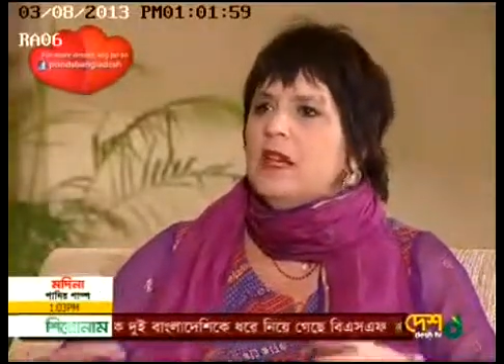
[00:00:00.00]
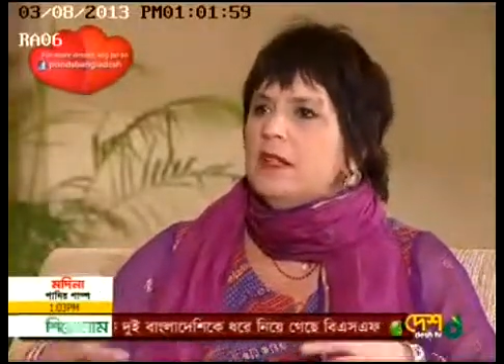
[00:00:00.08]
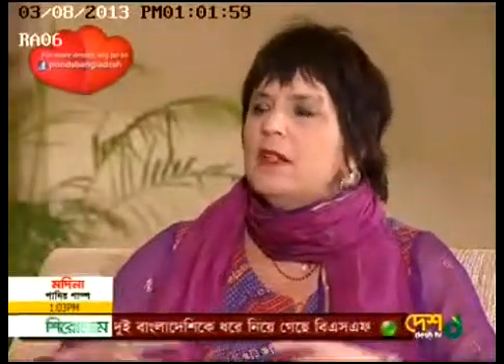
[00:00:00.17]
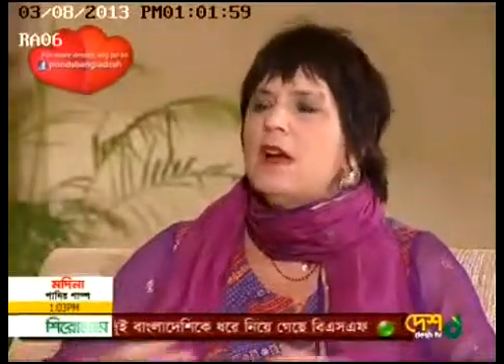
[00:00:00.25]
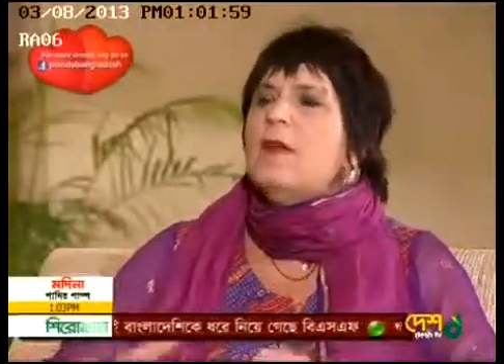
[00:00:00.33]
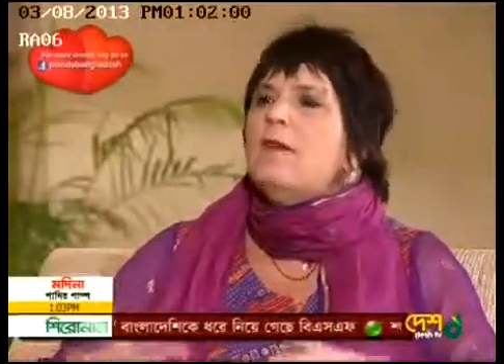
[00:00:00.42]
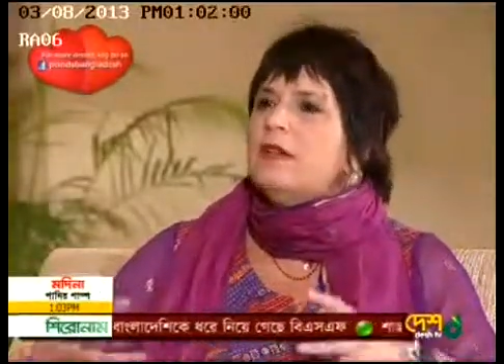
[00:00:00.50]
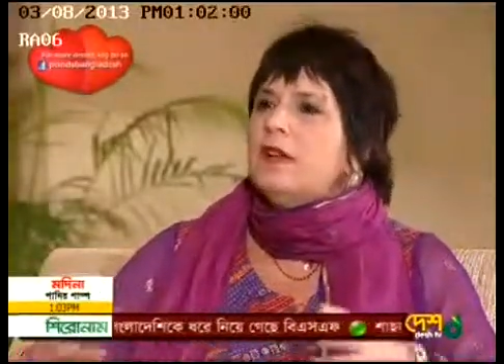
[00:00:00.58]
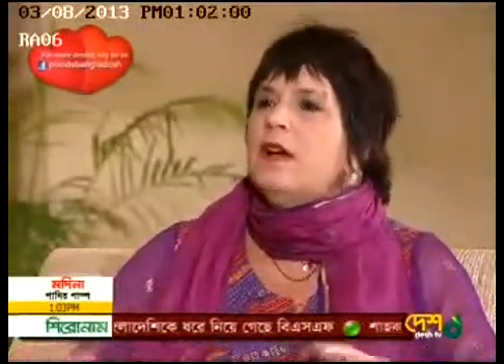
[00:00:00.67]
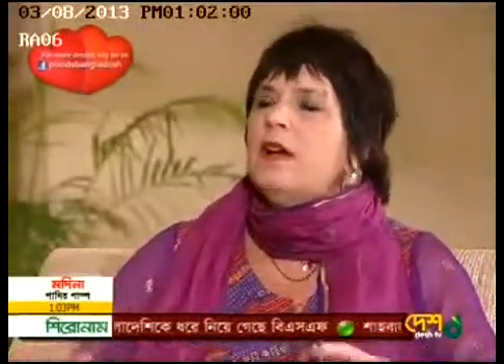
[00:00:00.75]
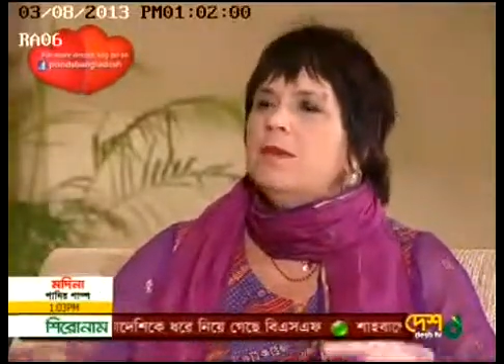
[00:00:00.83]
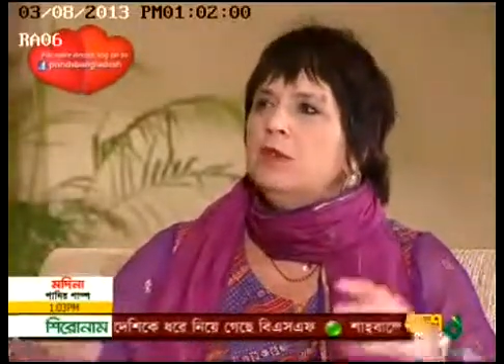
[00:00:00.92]
The time has
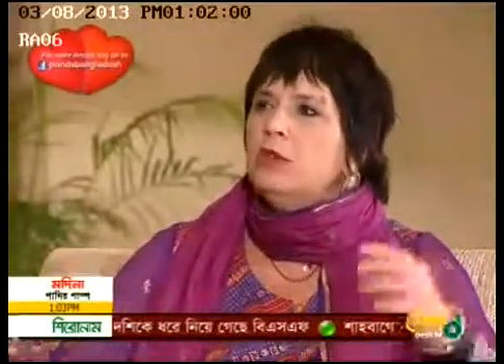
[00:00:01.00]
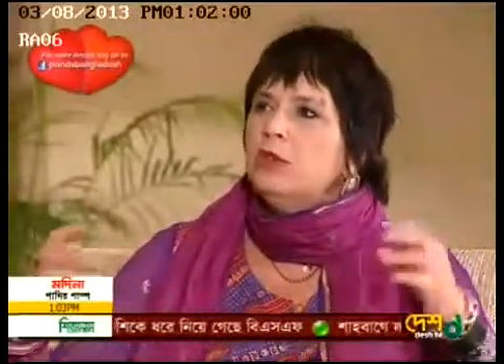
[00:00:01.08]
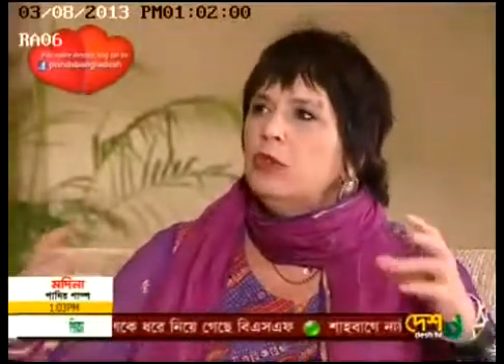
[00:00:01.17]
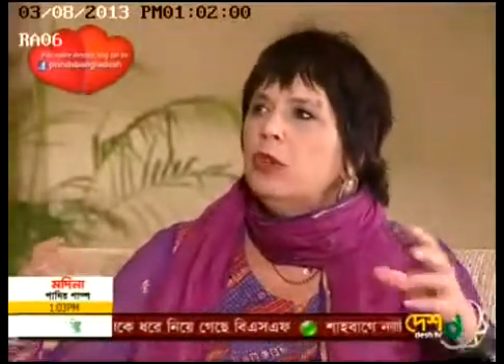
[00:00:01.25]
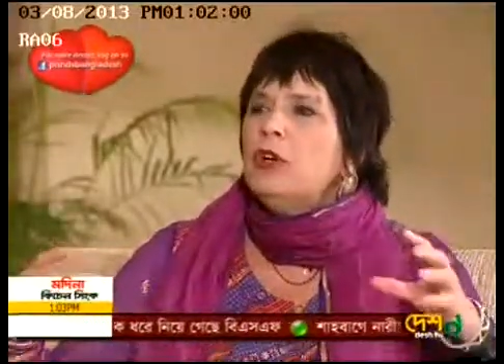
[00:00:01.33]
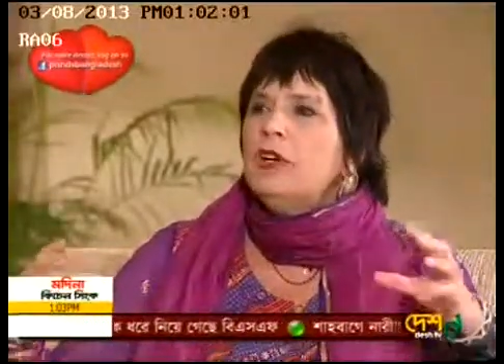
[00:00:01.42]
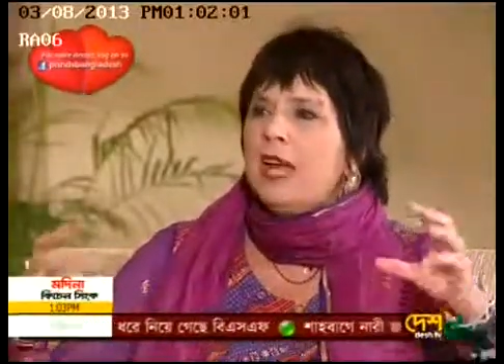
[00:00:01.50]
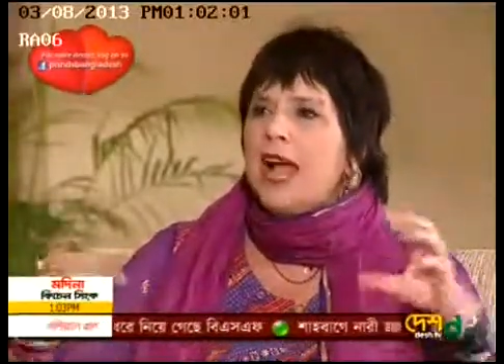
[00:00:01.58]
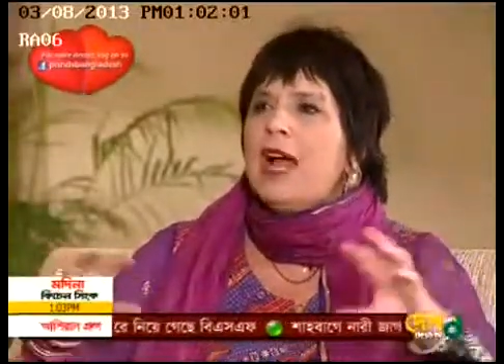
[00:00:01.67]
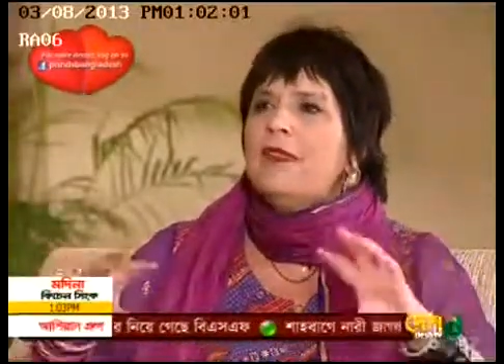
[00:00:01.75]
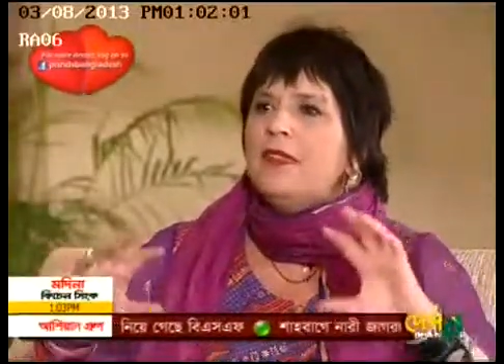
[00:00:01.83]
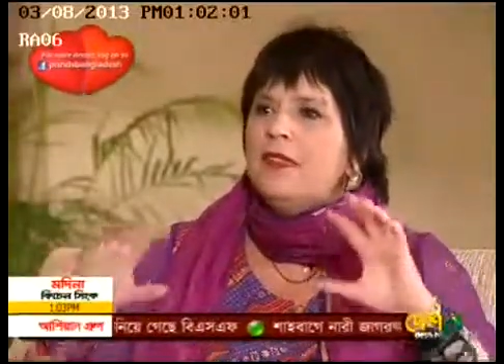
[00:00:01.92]
come to look
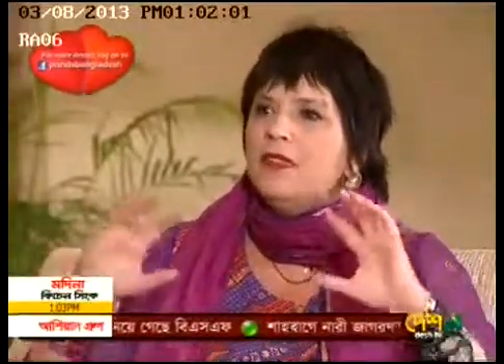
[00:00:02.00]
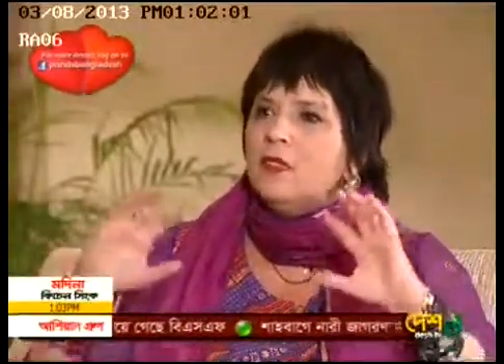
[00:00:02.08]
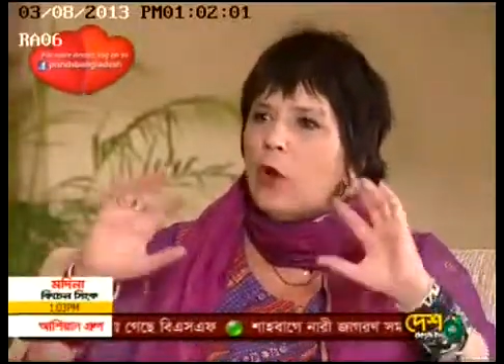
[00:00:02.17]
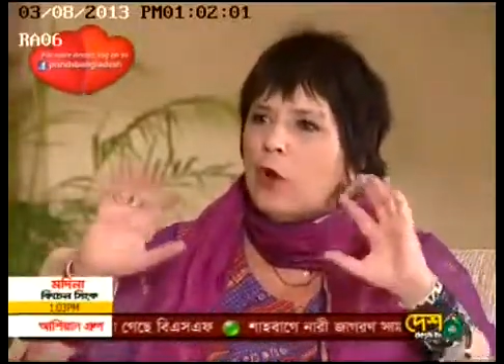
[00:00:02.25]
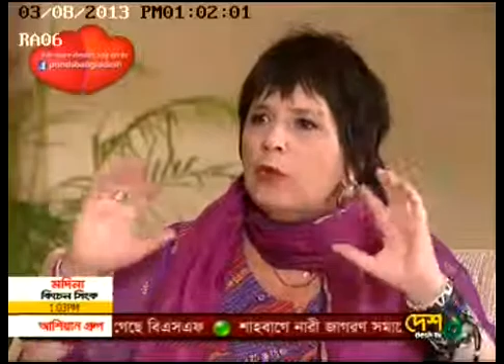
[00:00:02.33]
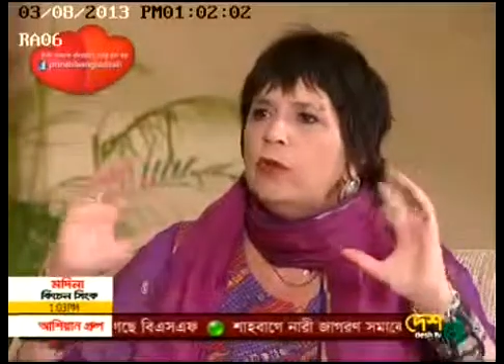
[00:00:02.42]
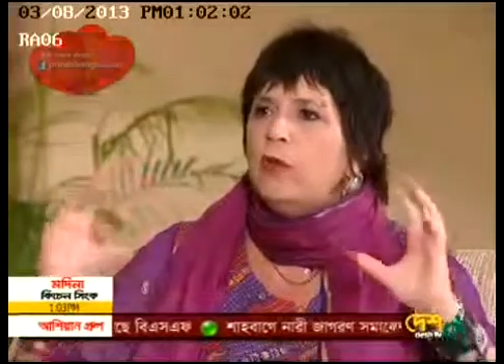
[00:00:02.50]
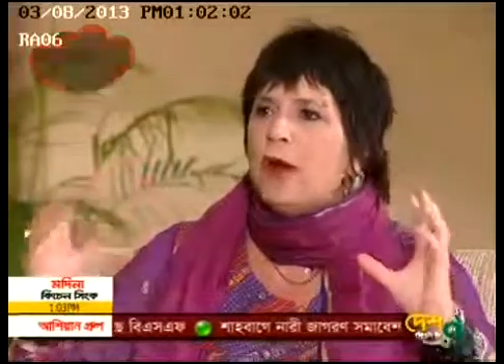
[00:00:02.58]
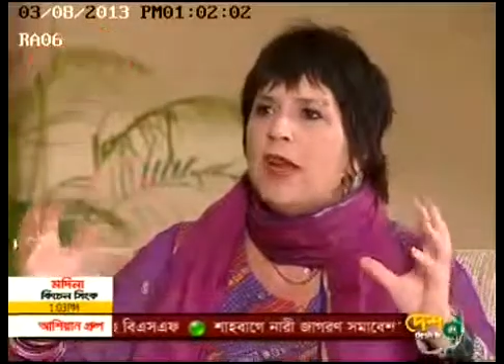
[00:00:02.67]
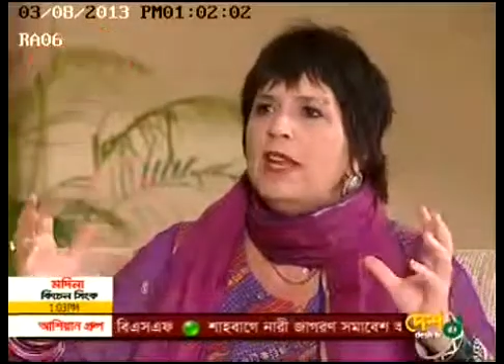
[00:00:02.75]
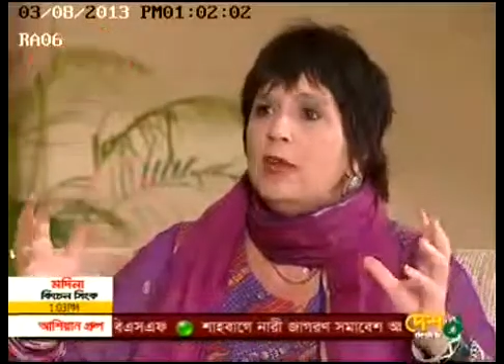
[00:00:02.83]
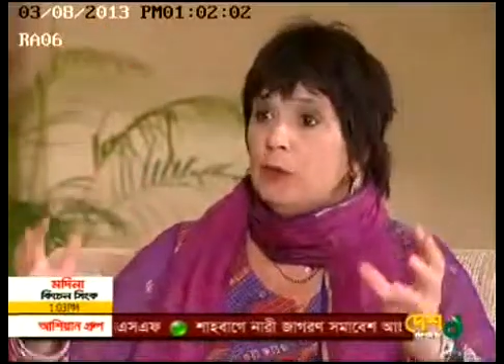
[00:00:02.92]
at this
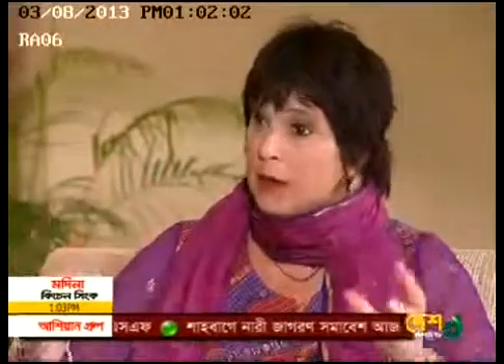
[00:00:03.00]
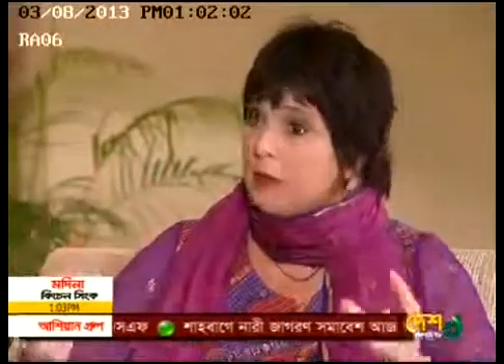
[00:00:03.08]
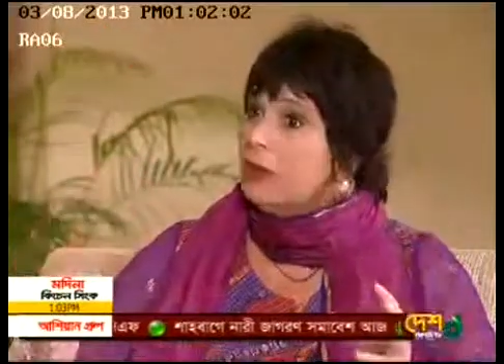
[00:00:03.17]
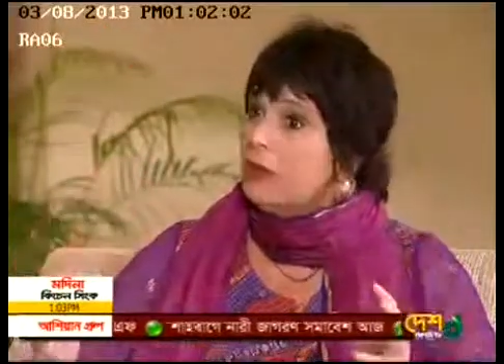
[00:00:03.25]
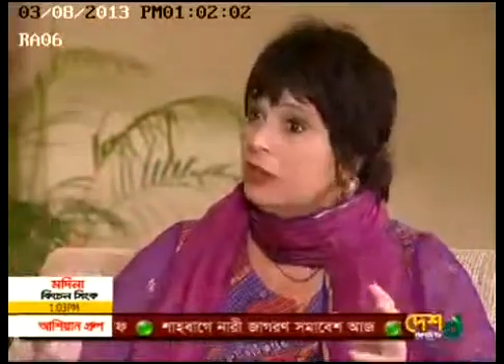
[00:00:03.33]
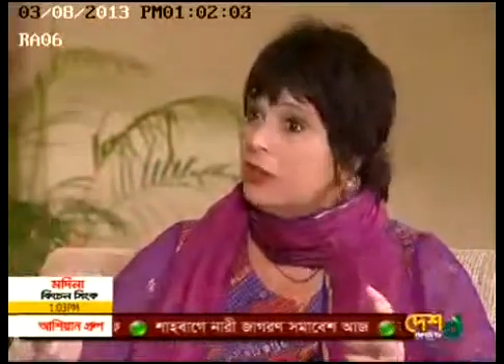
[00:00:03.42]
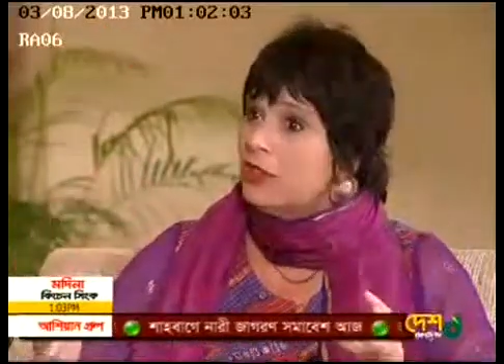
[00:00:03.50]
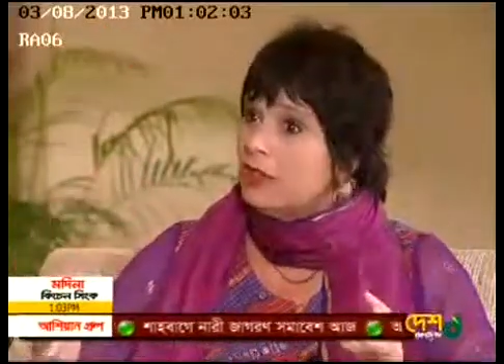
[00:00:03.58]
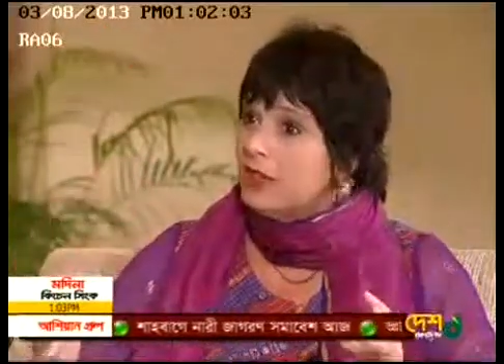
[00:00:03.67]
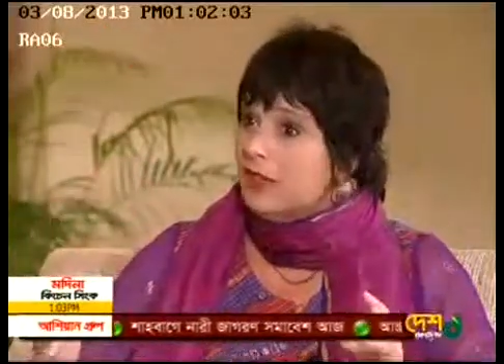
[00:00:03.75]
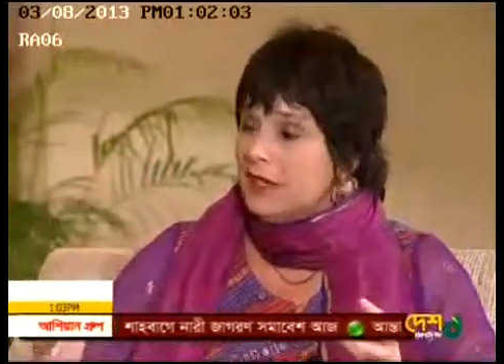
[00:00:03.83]
overriding rape culture